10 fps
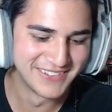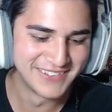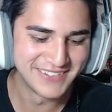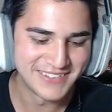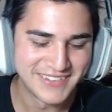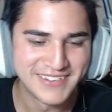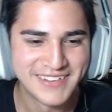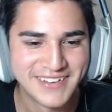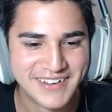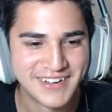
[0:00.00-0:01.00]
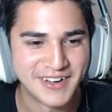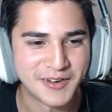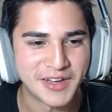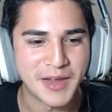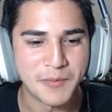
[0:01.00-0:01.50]
I won't. Okay,
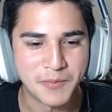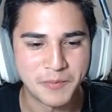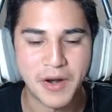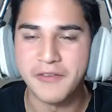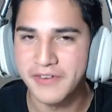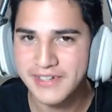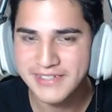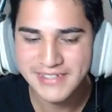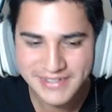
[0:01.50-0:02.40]
perfect.